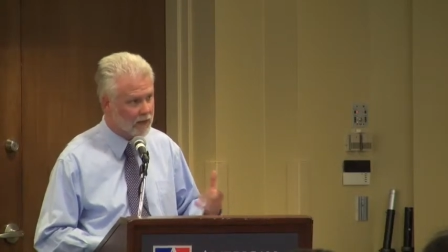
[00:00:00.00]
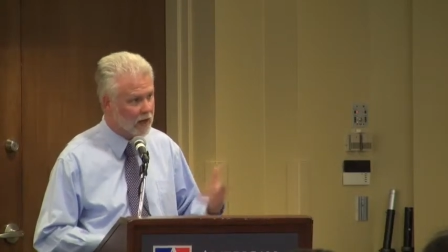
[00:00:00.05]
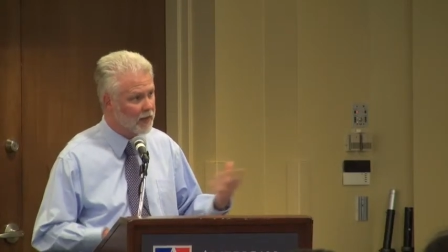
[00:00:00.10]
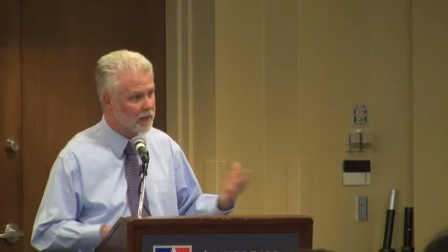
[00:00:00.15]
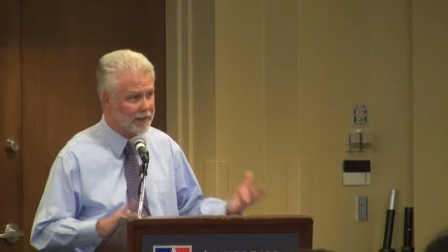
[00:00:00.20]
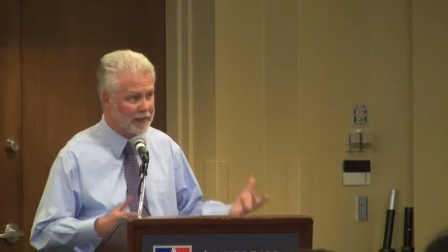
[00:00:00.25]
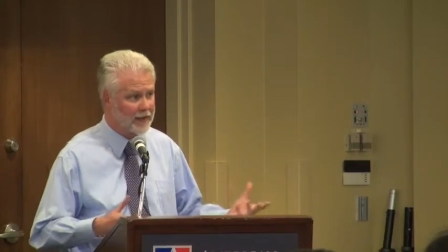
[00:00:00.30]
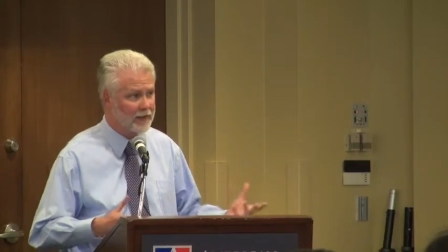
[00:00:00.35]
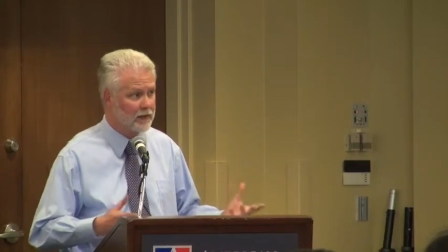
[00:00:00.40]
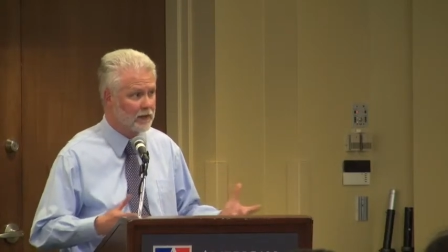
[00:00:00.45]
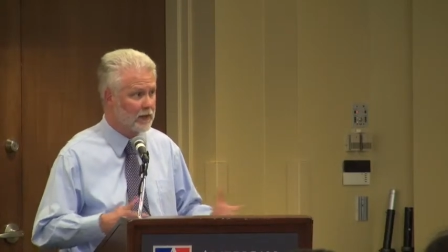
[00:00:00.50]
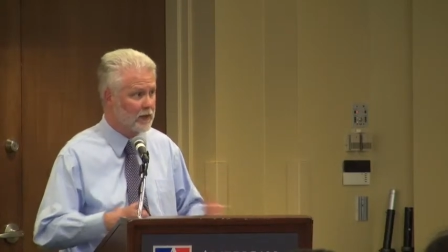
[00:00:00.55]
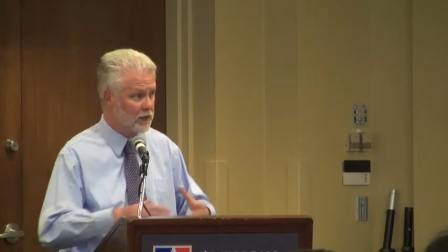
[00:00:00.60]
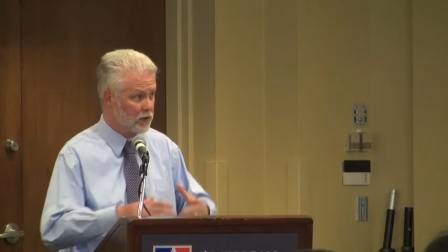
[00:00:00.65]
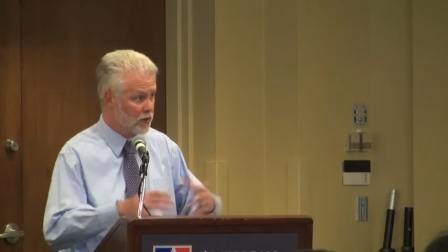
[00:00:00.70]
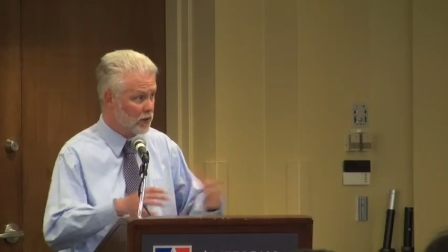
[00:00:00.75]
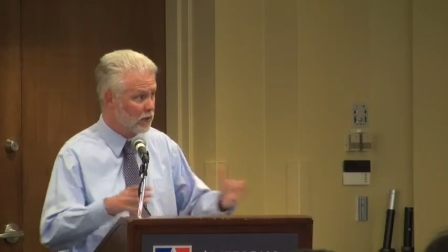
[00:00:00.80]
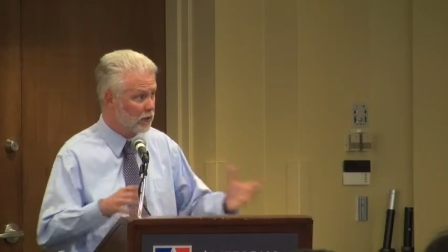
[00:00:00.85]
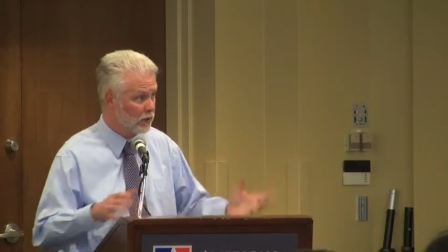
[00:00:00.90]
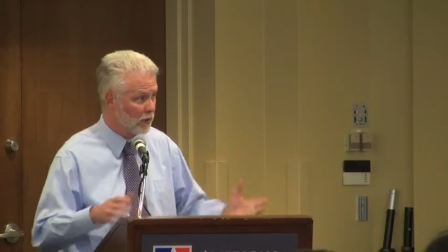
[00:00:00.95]
not in
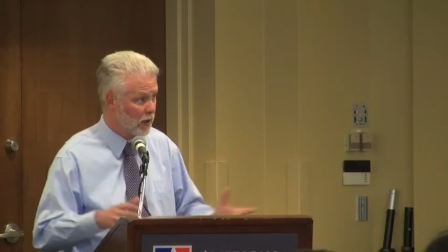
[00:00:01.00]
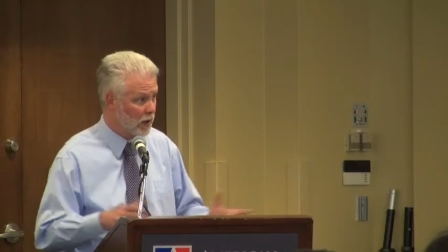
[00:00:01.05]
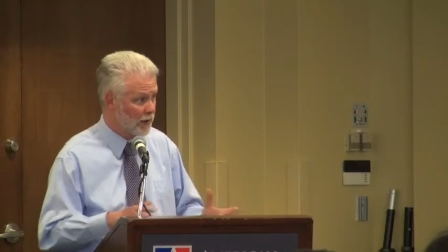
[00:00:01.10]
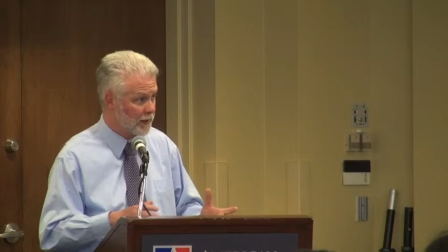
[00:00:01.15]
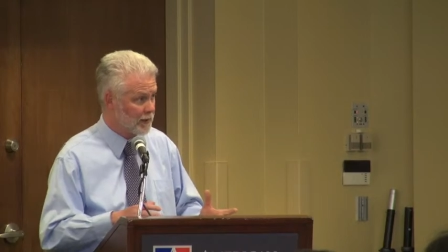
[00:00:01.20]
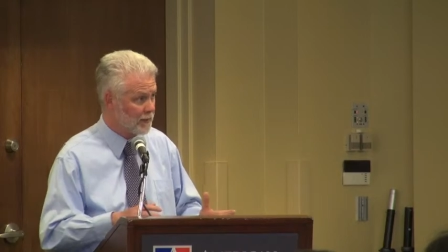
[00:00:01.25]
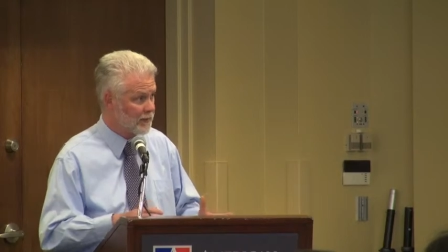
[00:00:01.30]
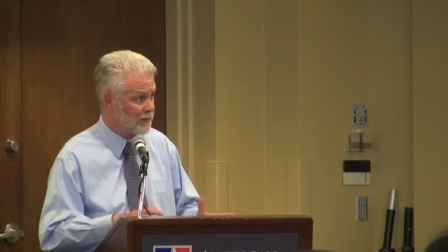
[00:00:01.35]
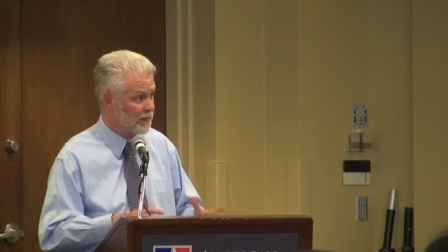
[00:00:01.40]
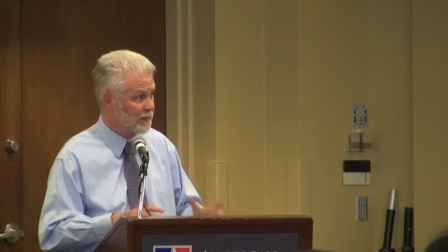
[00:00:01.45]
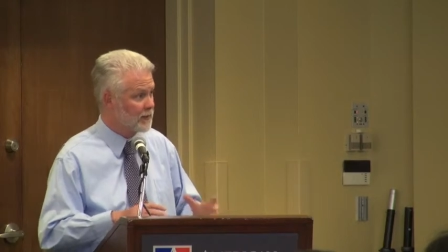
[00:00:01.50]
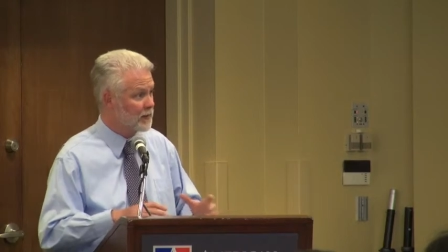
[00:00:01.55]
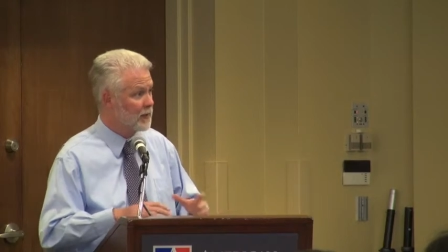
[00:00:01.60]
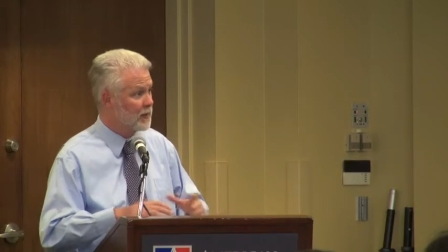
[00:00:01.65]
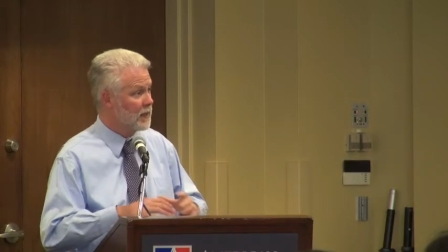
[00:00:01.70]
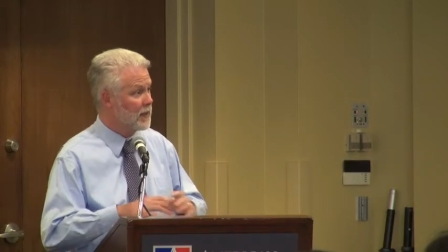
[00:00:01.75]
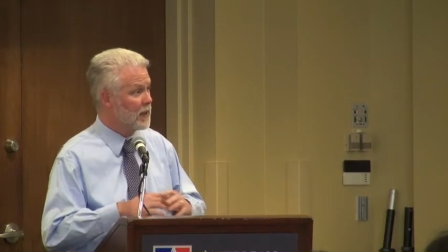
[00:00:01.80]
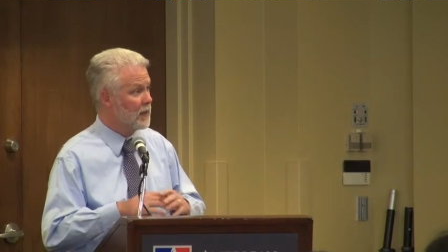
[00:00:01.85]
internal audiences,